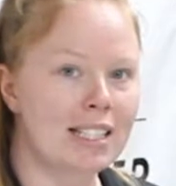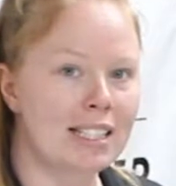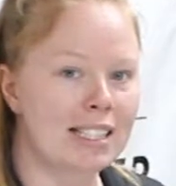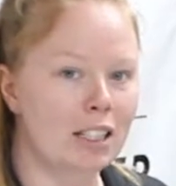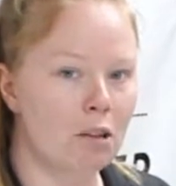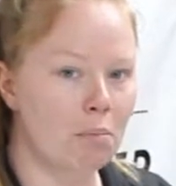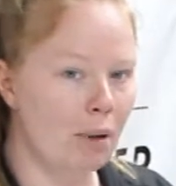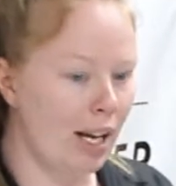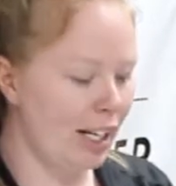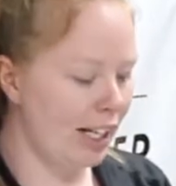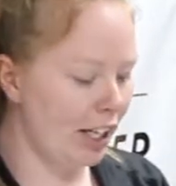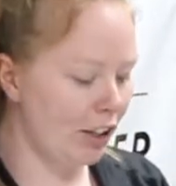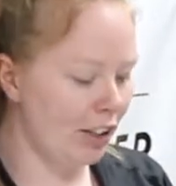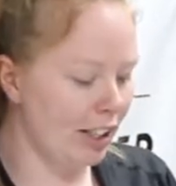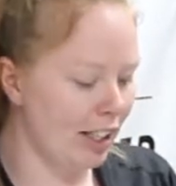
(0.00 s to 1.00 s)
this little button
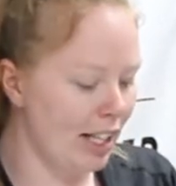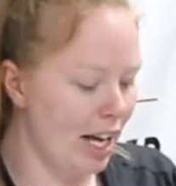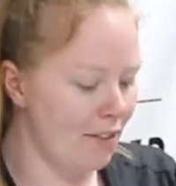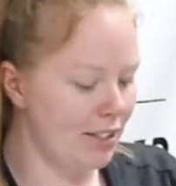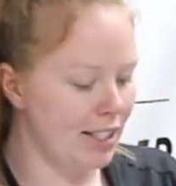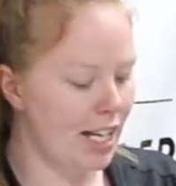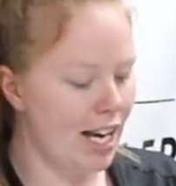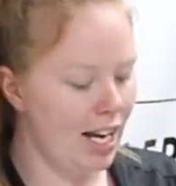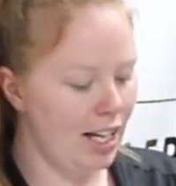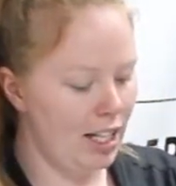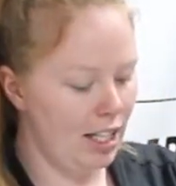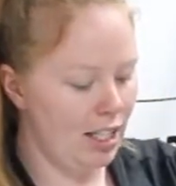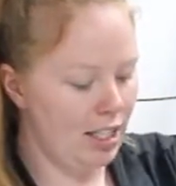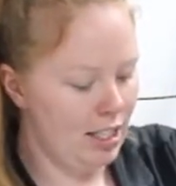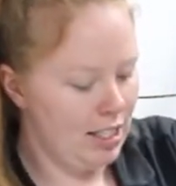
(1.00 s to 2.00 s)
here on the left side
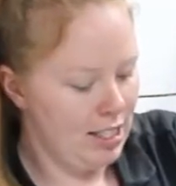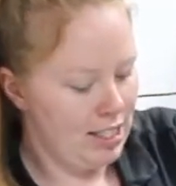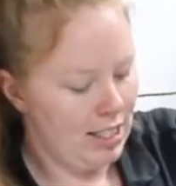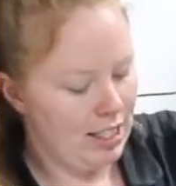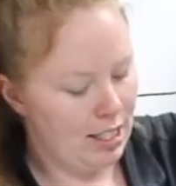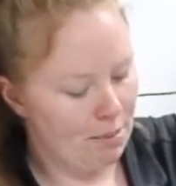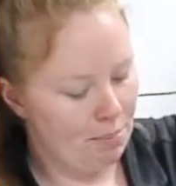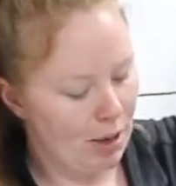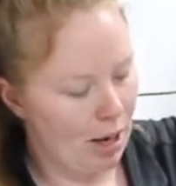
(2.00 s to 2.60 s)
to